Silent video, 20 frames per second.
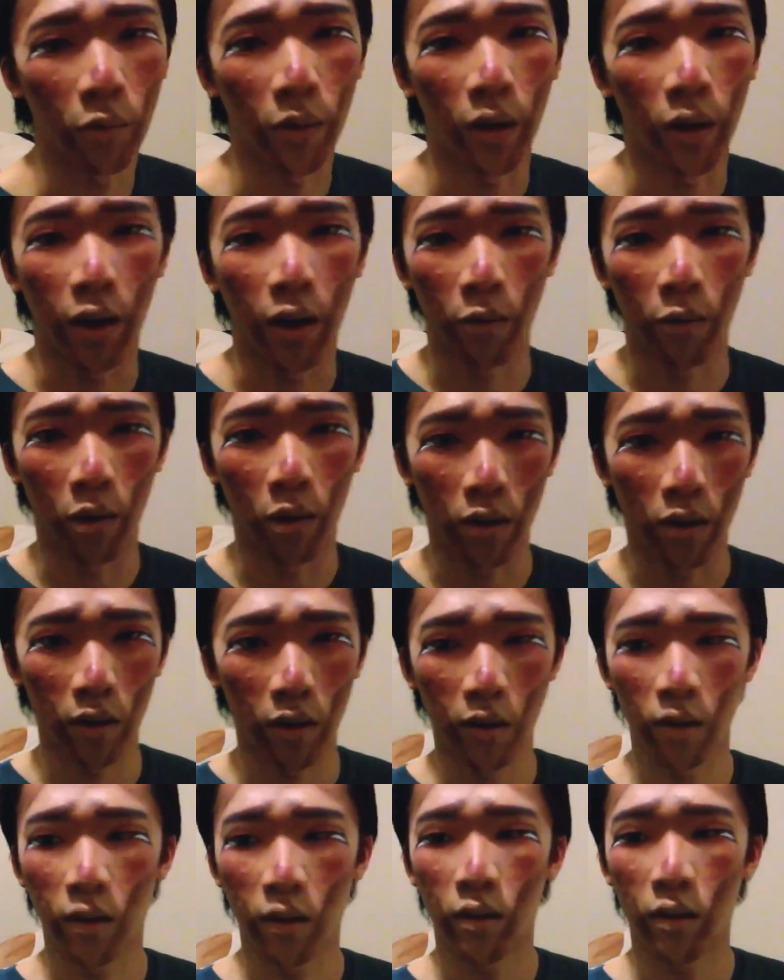for where I want
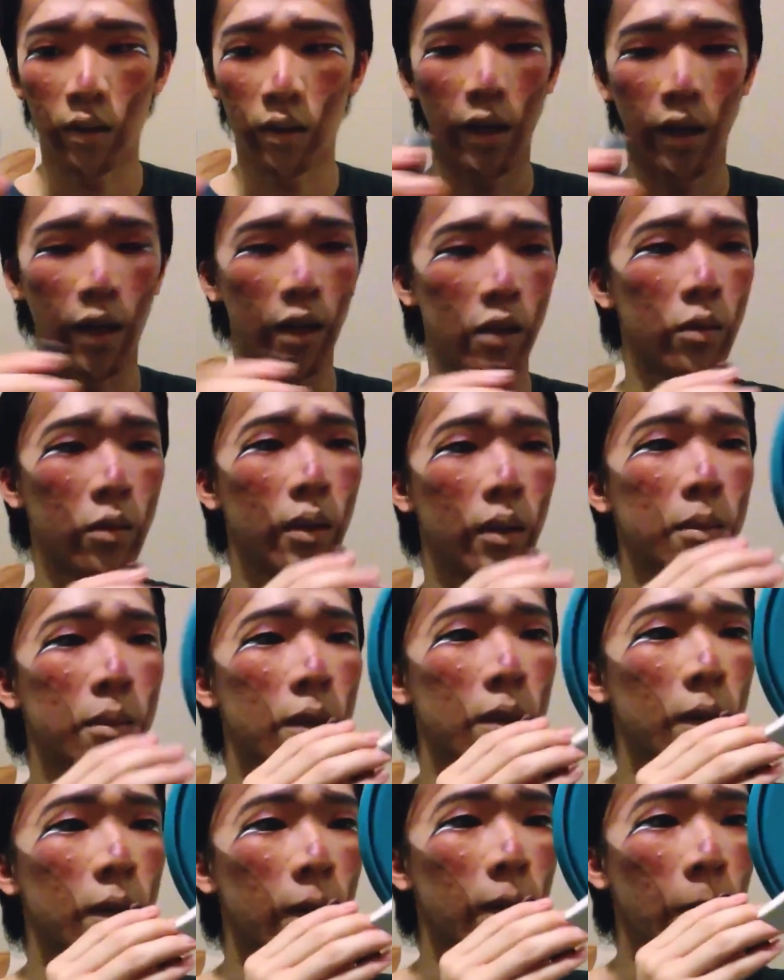the actual
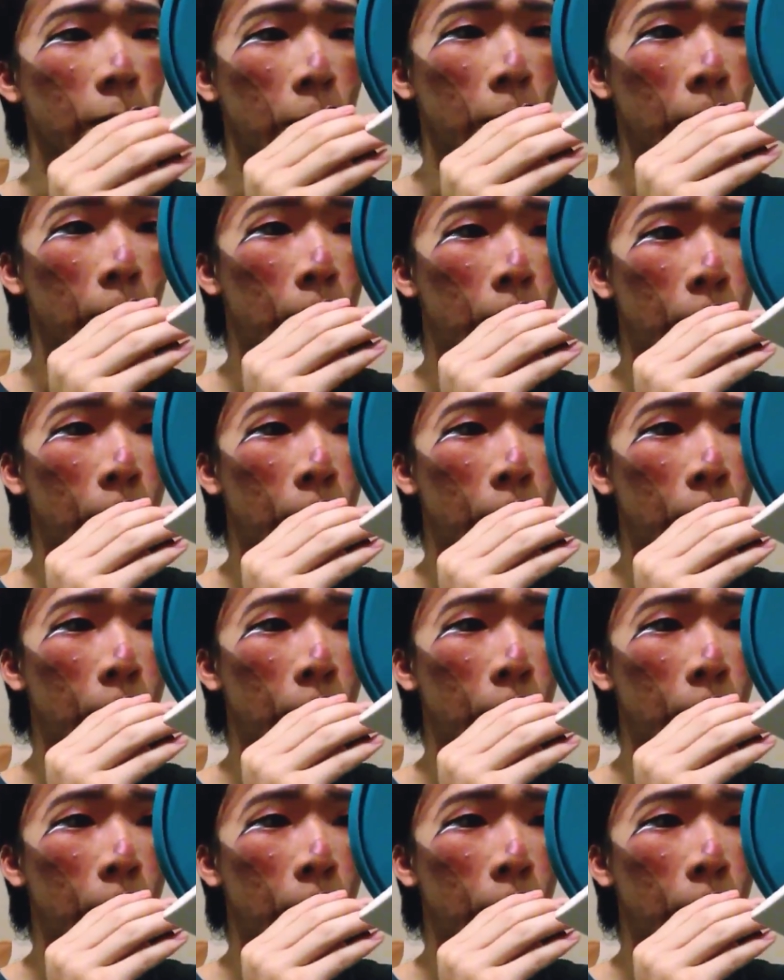lipstick to go.